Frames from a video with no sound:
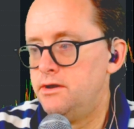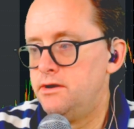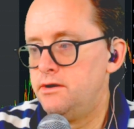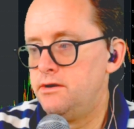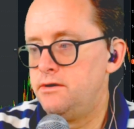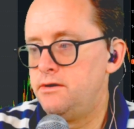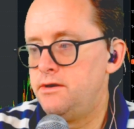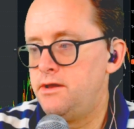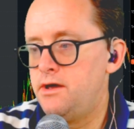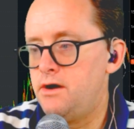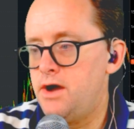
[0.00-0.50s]

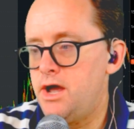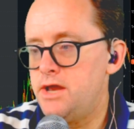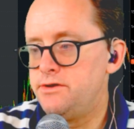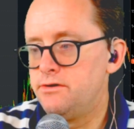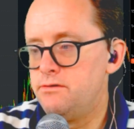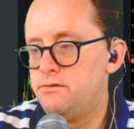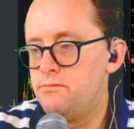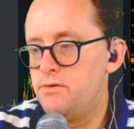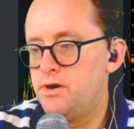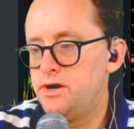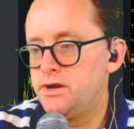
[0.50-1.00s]
Now, I
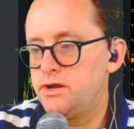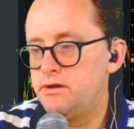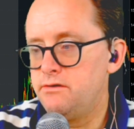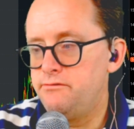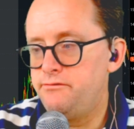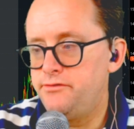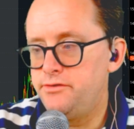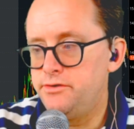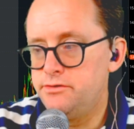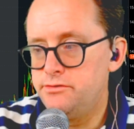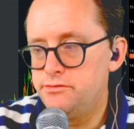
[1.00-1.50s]
don't want to
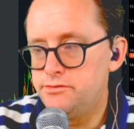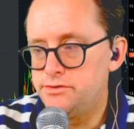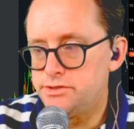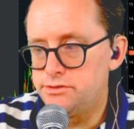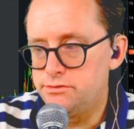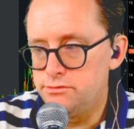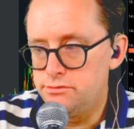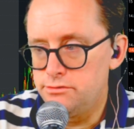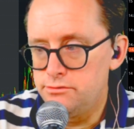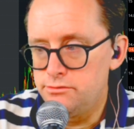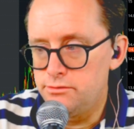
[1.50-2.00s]
confuse
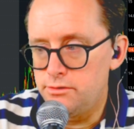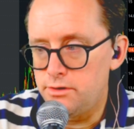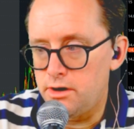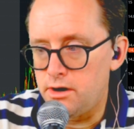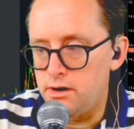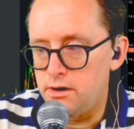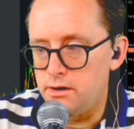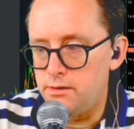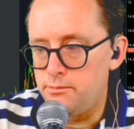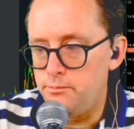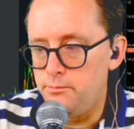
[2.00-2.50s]
you
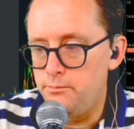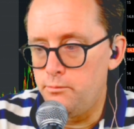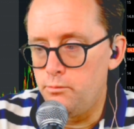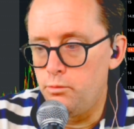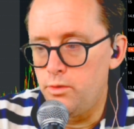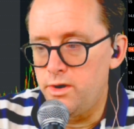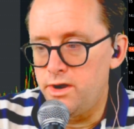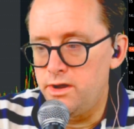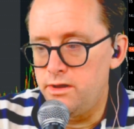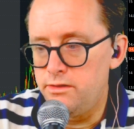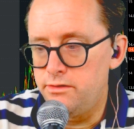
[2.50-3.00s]

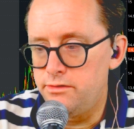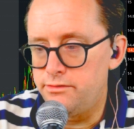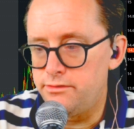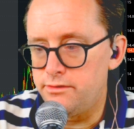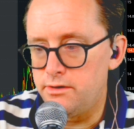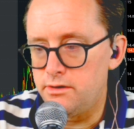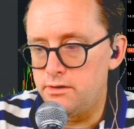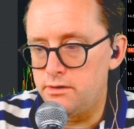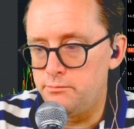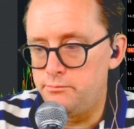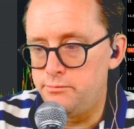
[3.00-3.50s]
with
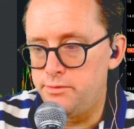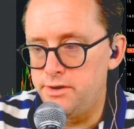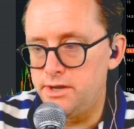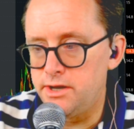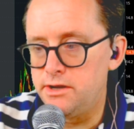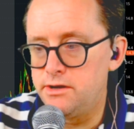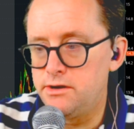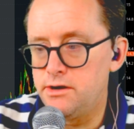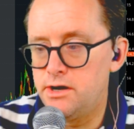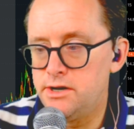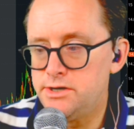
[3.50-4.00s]

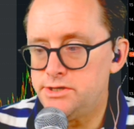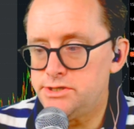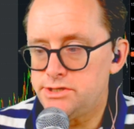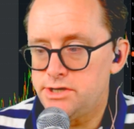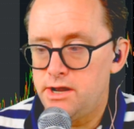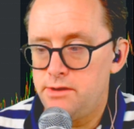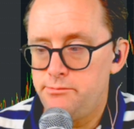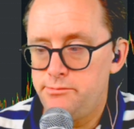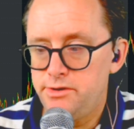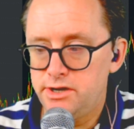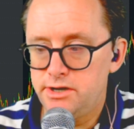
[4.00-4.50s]
being gun
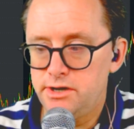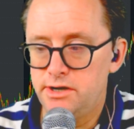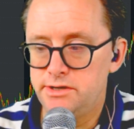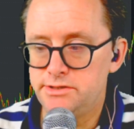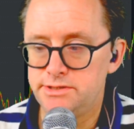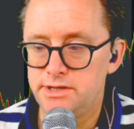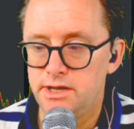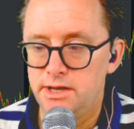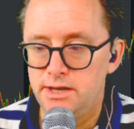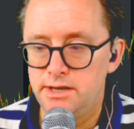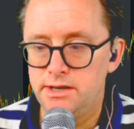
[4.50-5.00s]
shy,
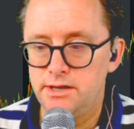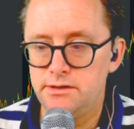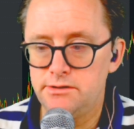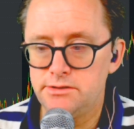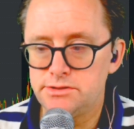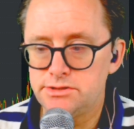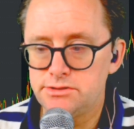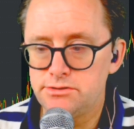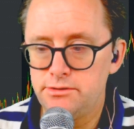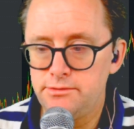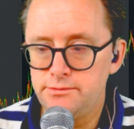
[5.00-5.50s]
because
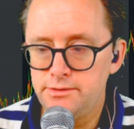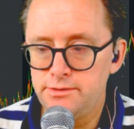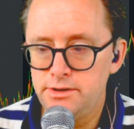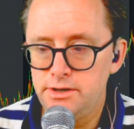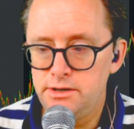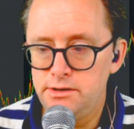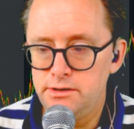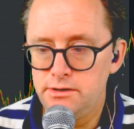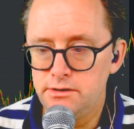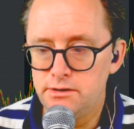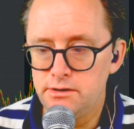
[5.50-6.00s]

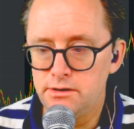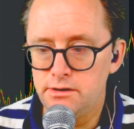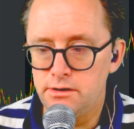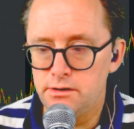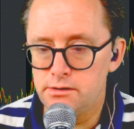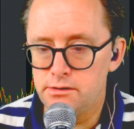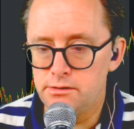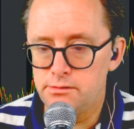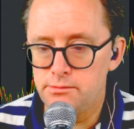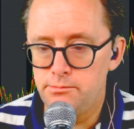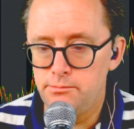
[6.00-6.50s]
certainly,
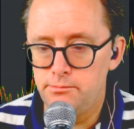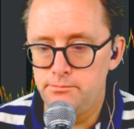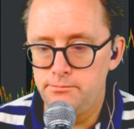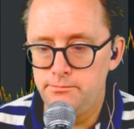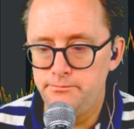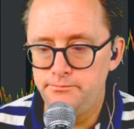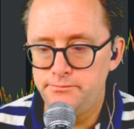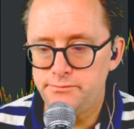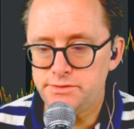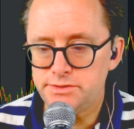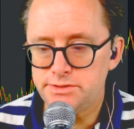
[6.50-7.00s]

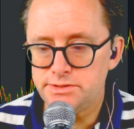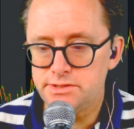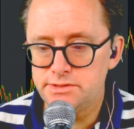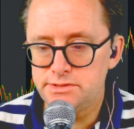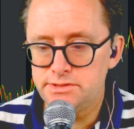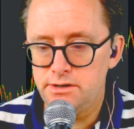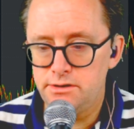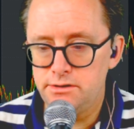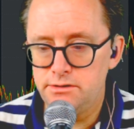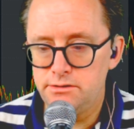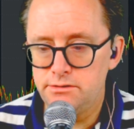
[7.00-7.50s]
just to
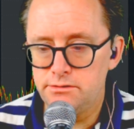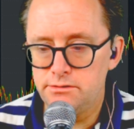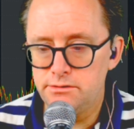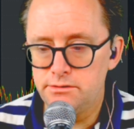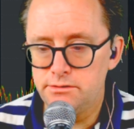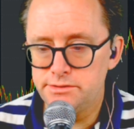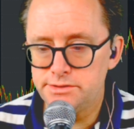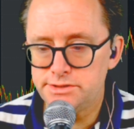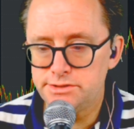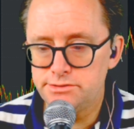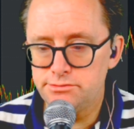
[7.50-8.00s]
tell you a
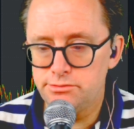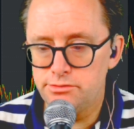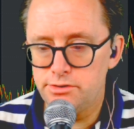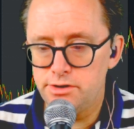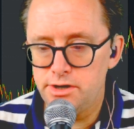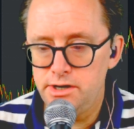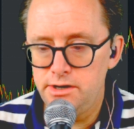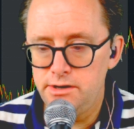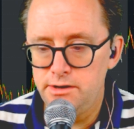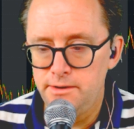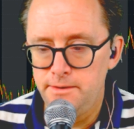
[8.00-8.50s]
little story,